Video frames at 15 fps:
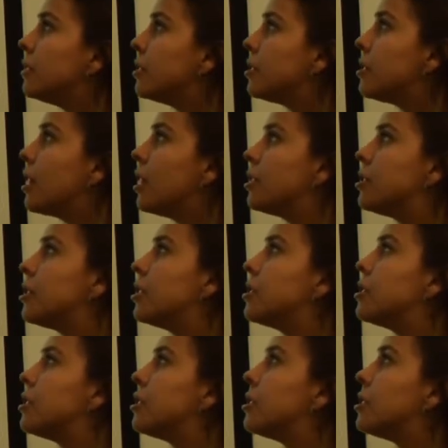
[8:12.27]
such as
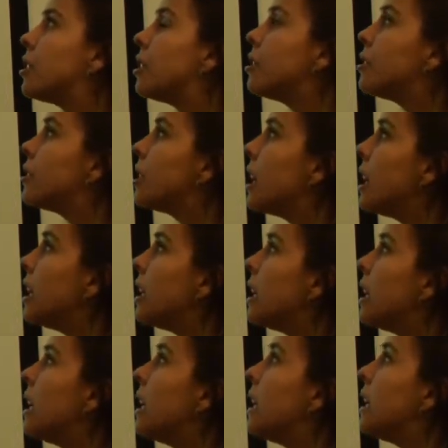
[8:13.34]
sunshine,
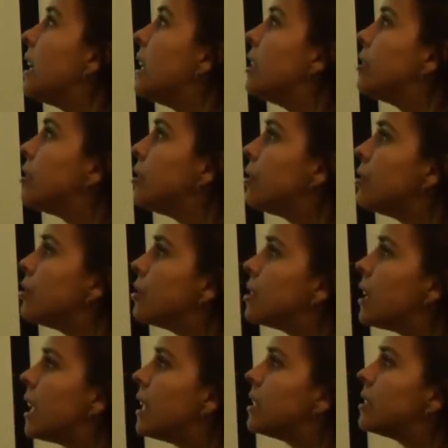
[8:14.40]
is used
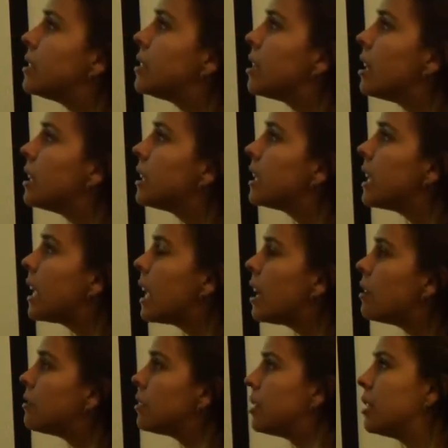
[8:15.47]
as
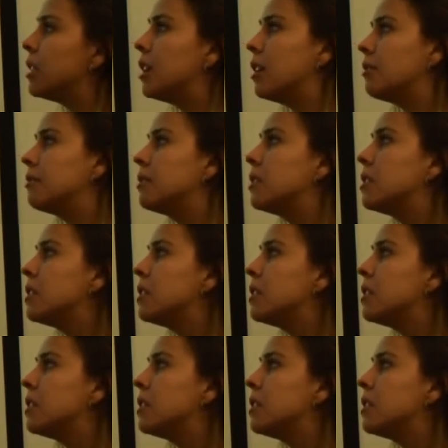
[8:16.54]
non-count noun.